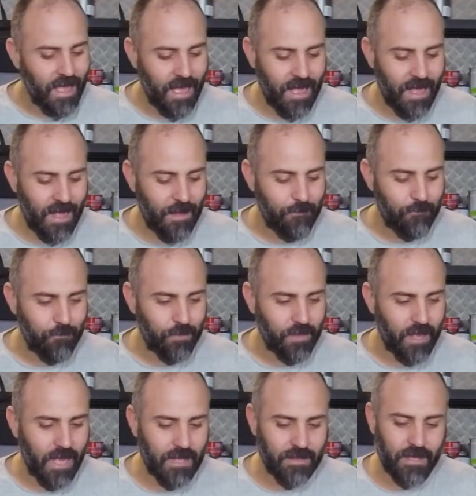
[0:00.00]
Um,
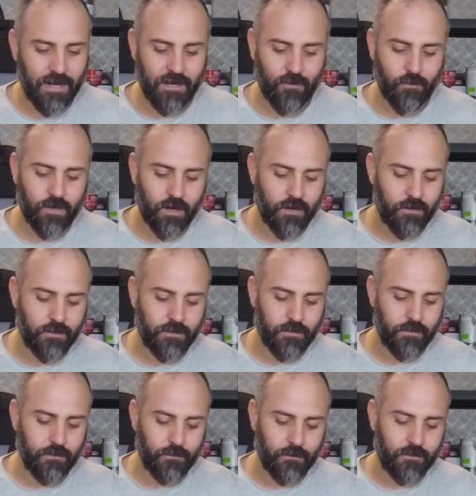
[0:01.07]
and then we are going to
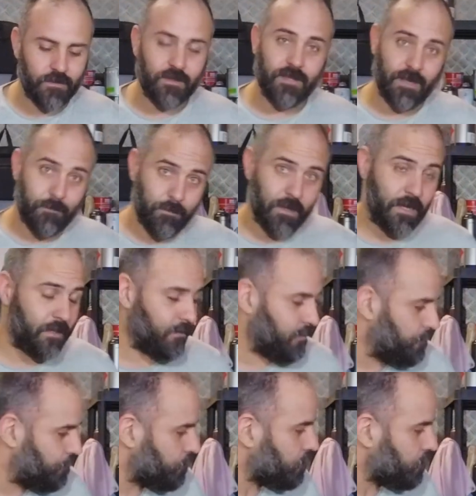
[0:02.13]
use the template